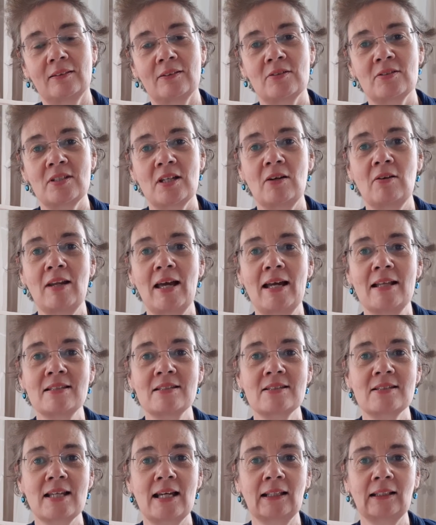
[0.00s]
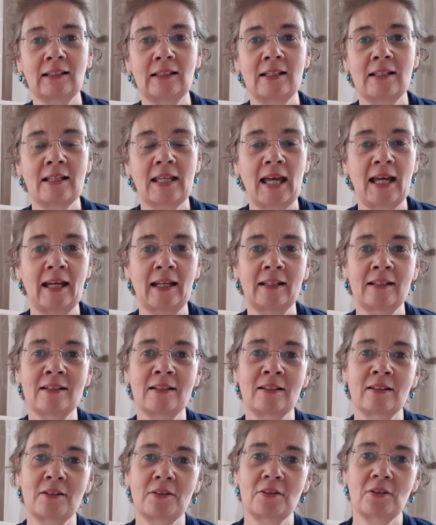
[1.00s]
So let's settle
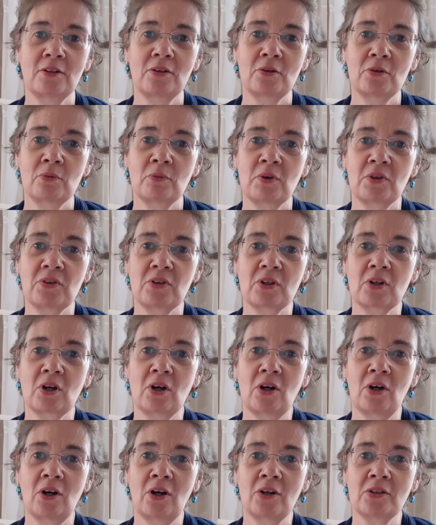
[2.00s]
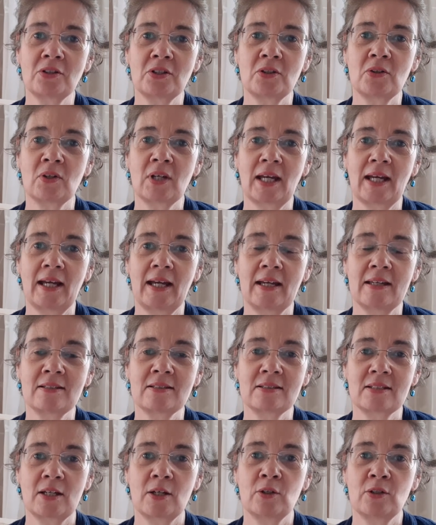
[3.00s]
again with the God who
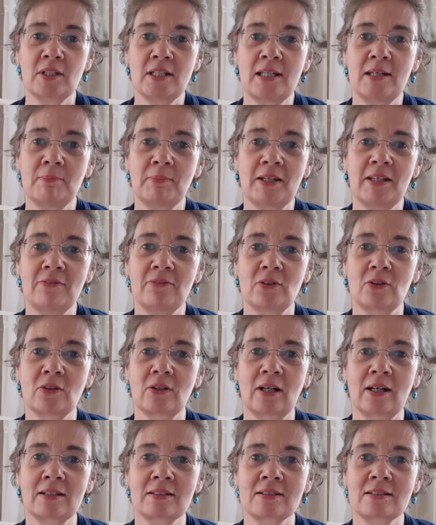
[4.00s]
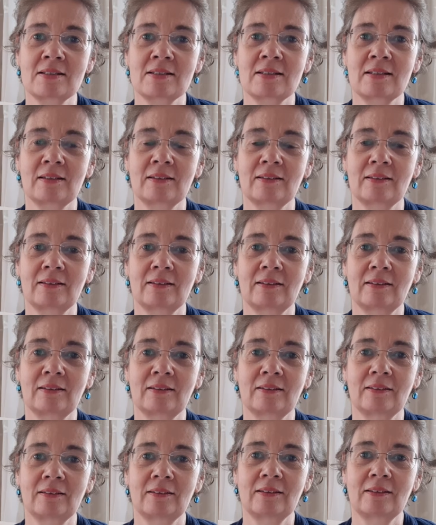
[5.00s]
cares so deeply for us.
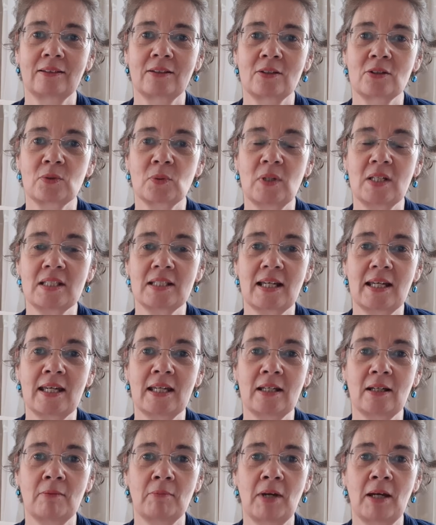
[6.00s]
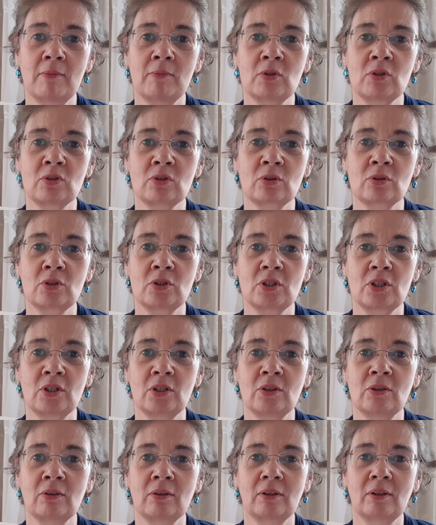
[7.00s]
So we take a moment or
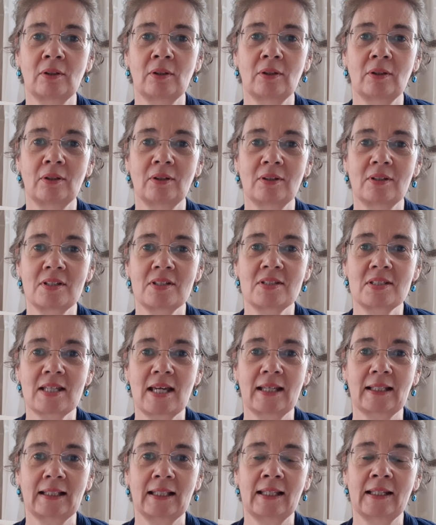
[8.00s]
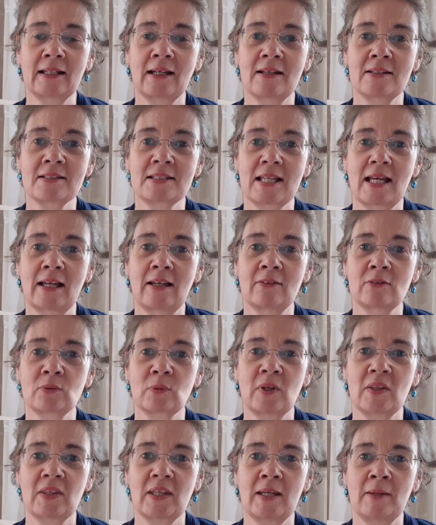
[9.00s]
two, settling ourselves
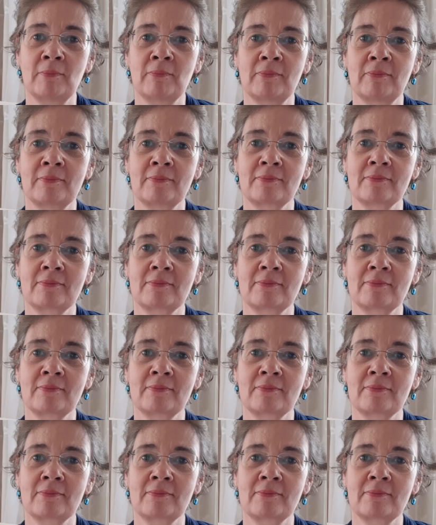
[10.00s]
with him.